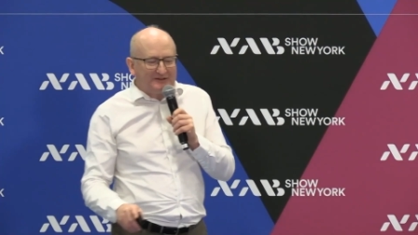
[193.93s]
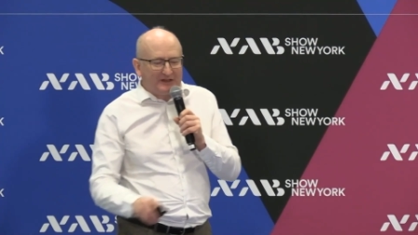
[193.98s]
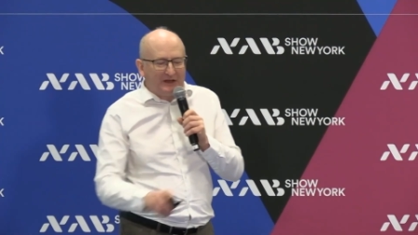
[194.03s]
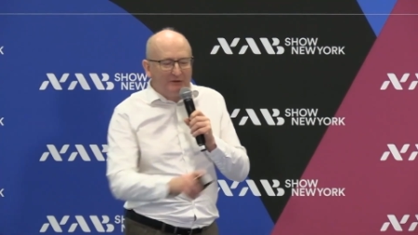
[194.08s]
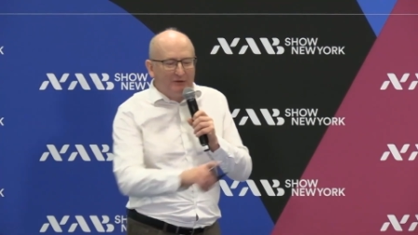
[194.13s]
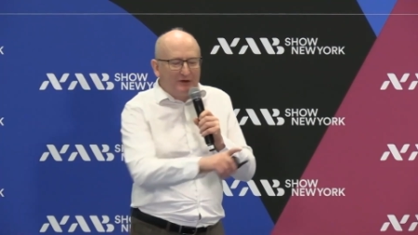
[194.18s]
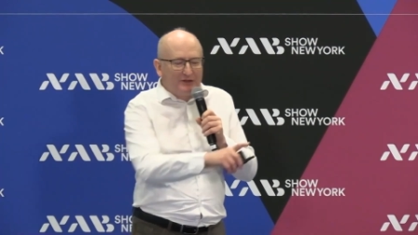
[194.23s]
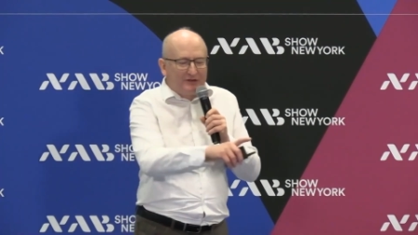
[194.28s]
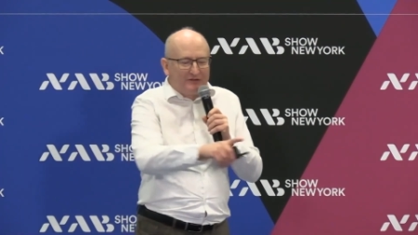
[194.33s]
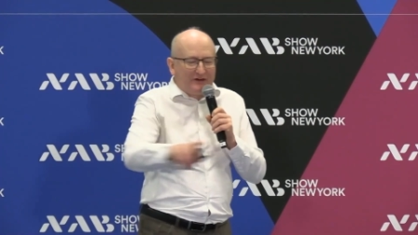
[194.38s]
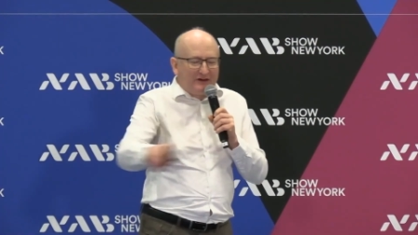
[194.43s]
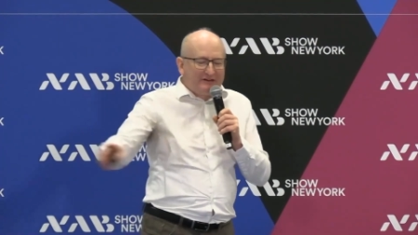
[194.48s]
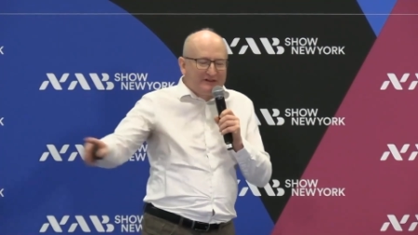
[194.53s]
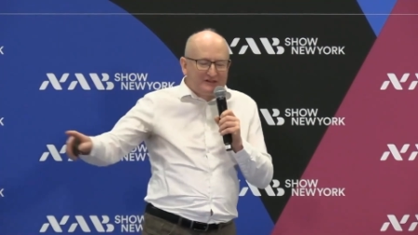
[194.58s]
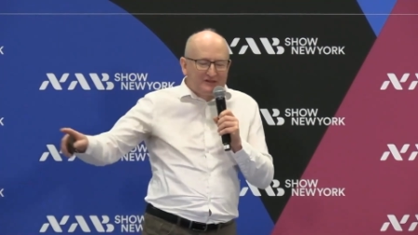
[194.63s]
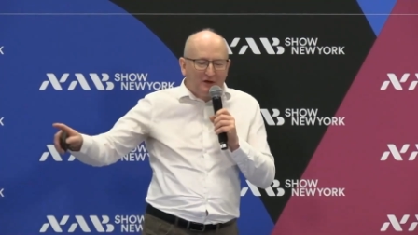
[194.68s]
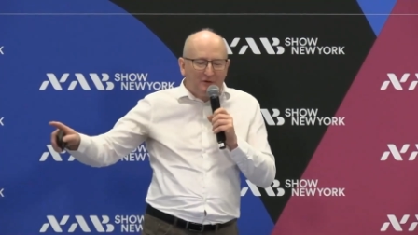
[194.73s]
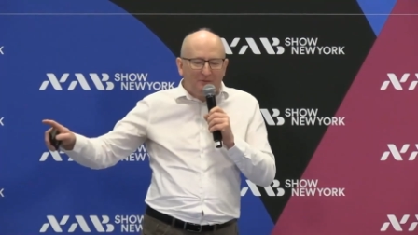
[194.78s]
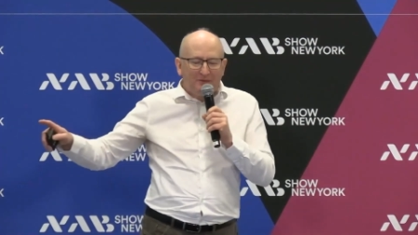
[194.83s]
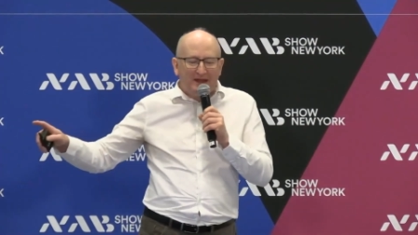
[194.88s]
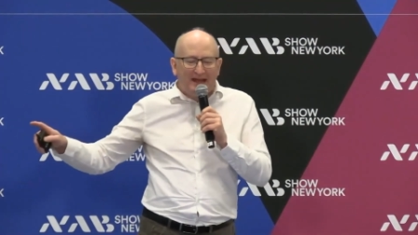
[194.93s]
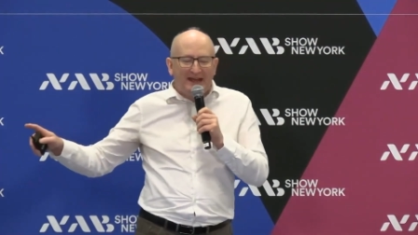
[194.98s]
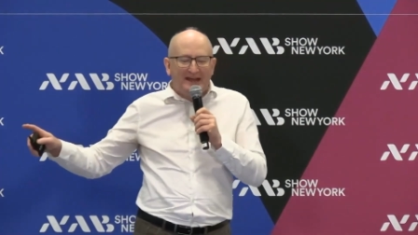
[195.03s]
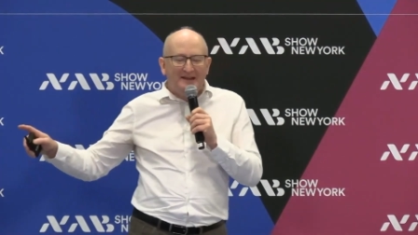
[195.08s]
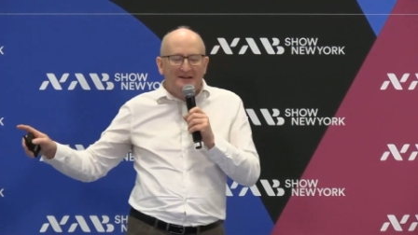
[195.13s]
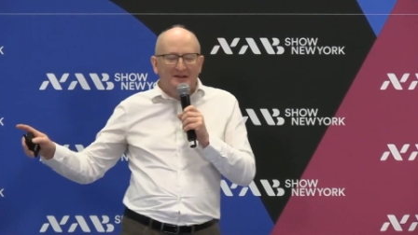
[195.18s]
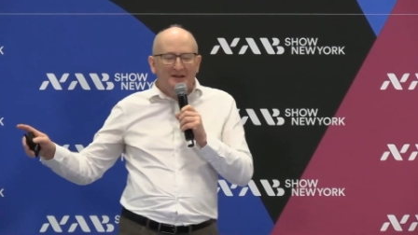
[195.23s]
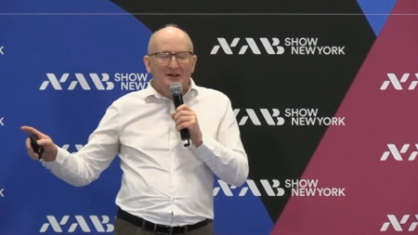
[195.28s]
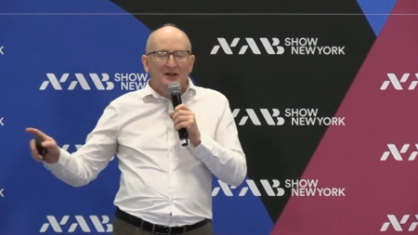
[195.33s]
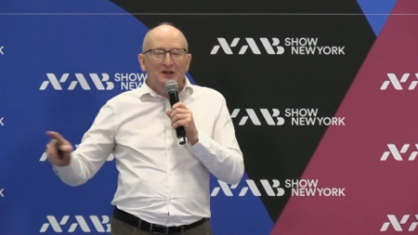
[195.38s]
So at the very top
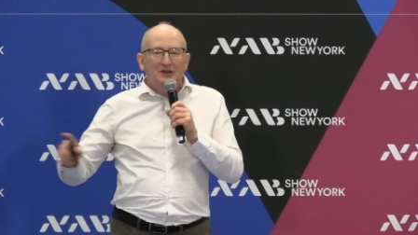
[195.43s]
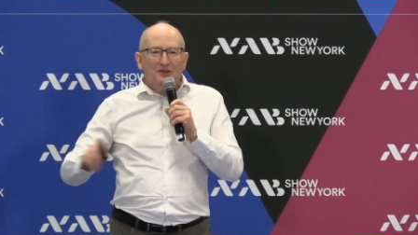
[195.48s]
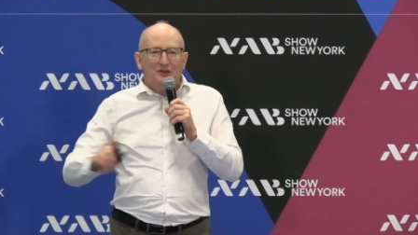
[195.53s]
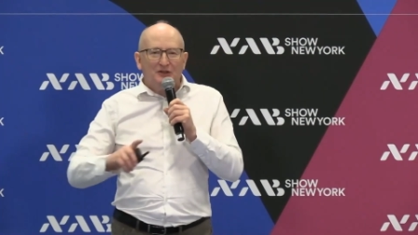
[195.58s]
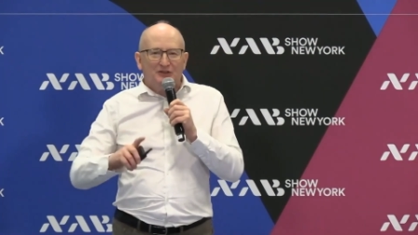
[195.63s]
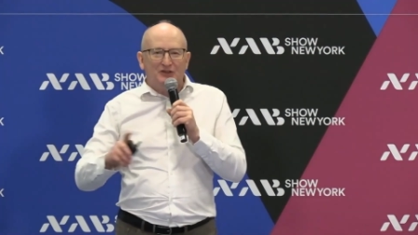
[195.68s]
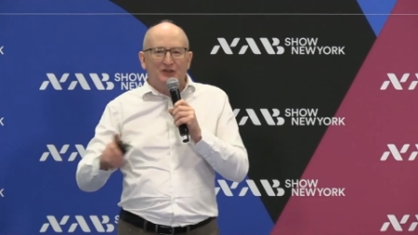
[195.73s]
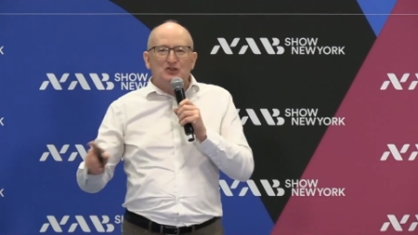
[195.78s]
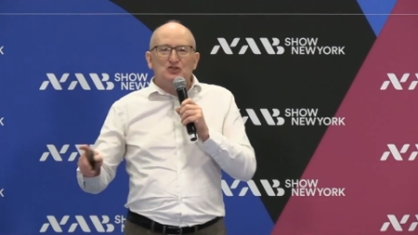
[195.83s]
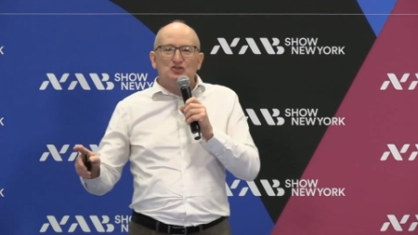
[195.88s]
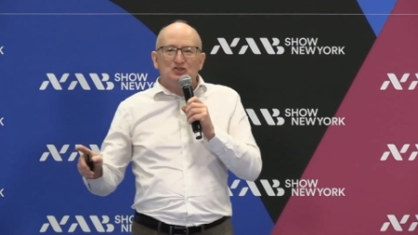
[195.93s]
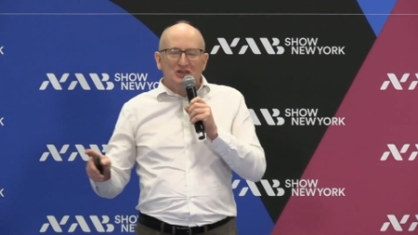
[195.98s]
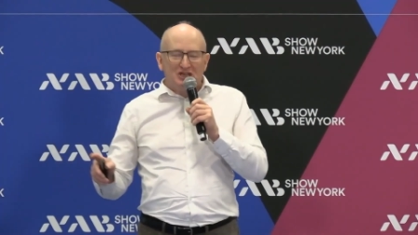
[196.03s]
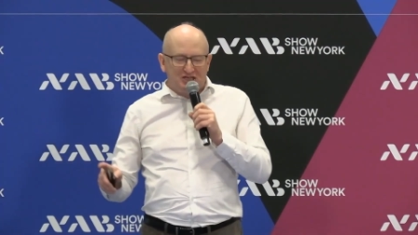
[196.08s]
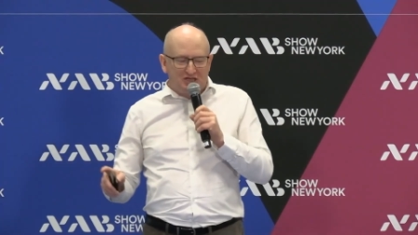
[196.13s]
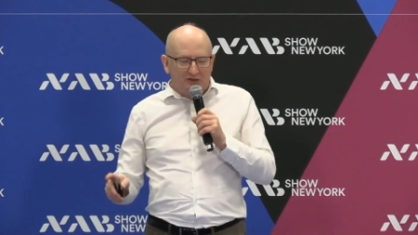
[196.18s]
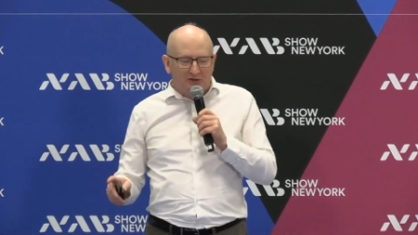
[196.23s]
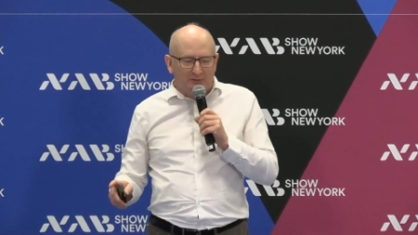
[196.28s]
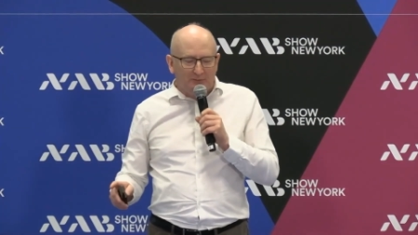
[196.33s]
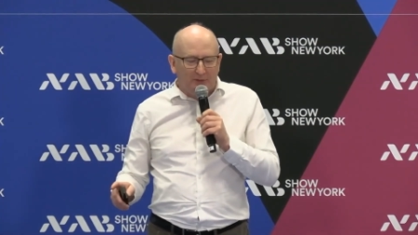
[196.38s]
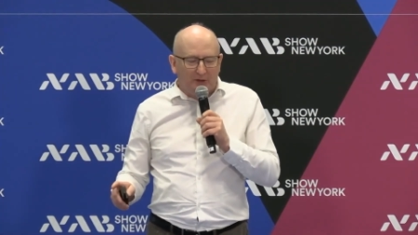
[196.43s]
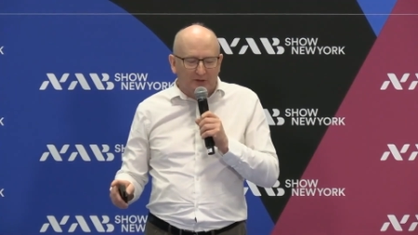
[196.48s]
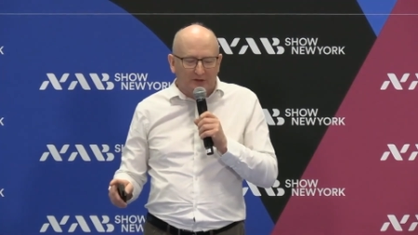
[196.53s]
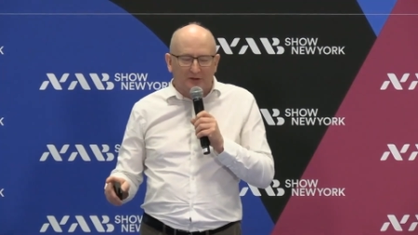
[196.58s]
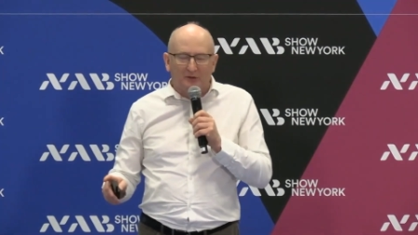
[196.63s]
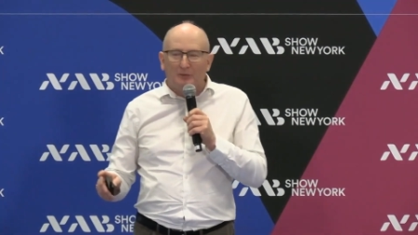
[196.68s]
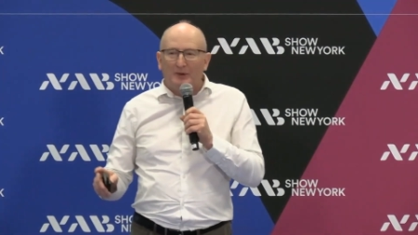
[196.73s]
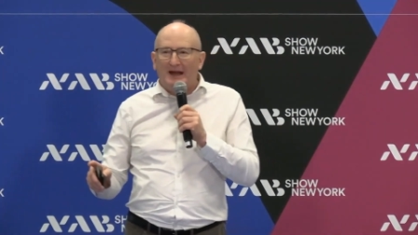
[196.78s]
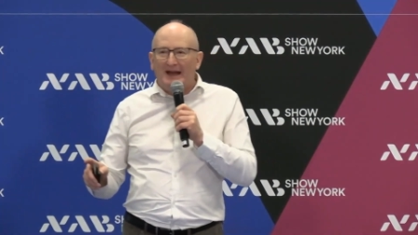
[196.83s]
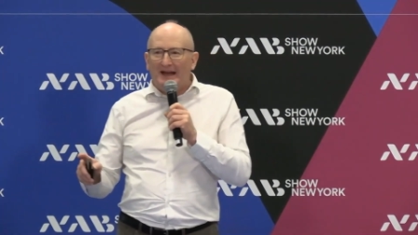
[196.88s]
there's the traditional
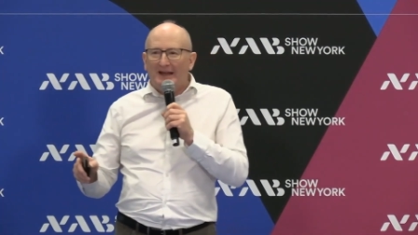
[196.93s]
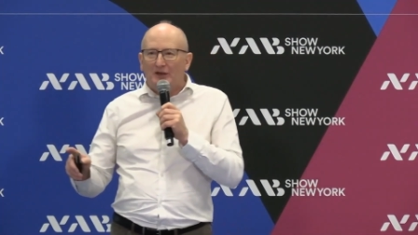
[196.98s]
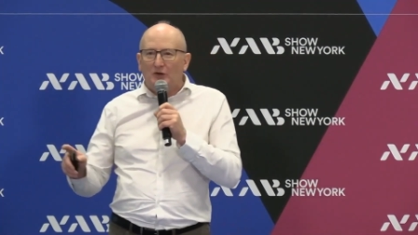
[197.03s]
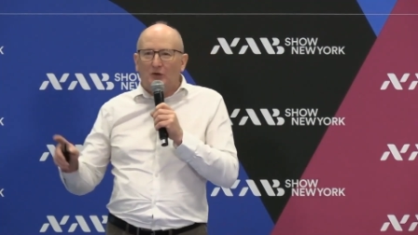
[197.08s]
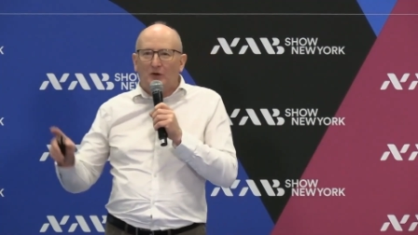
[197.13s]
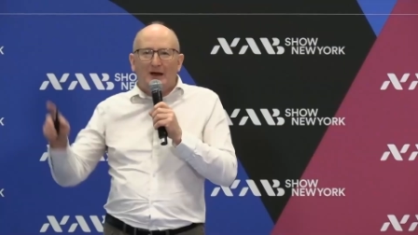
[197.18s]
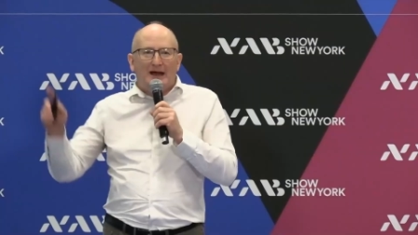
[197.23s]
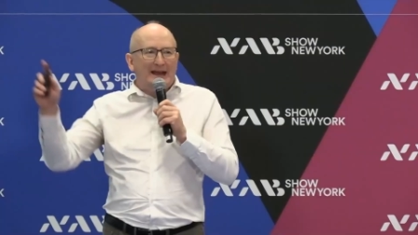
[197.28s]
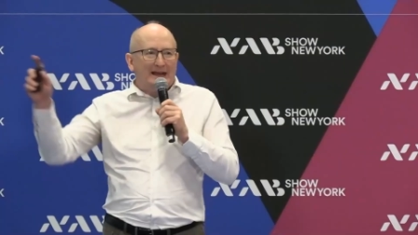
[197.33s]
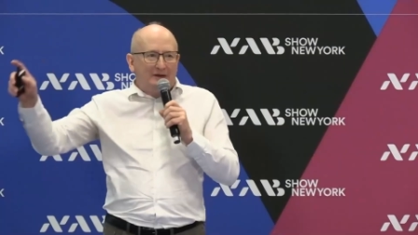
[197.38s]
model where your